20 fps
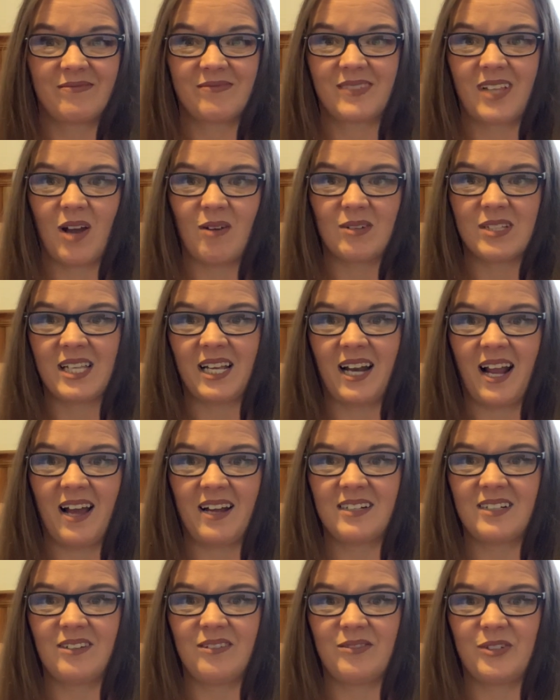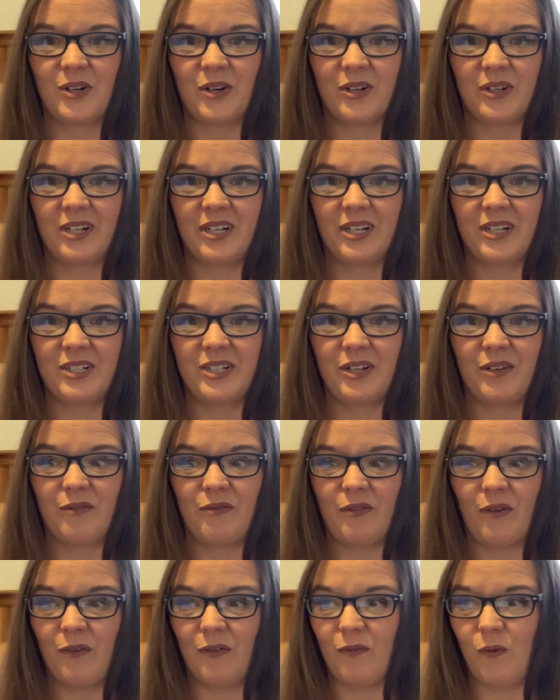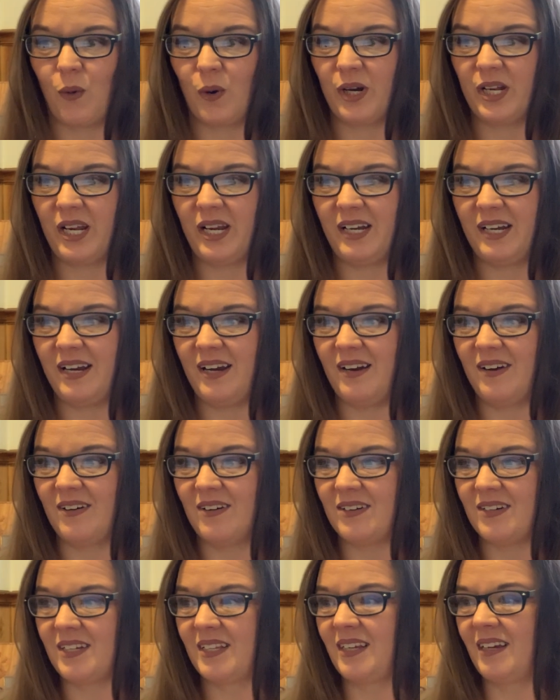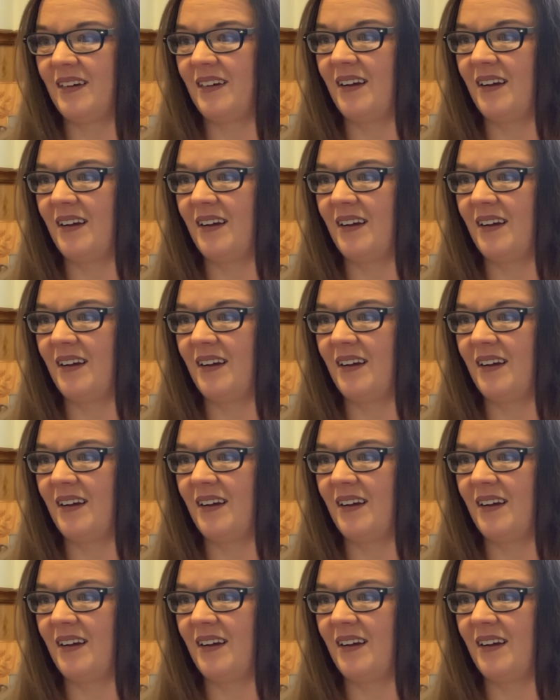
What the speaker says: that was an active drug addiction for 14 years.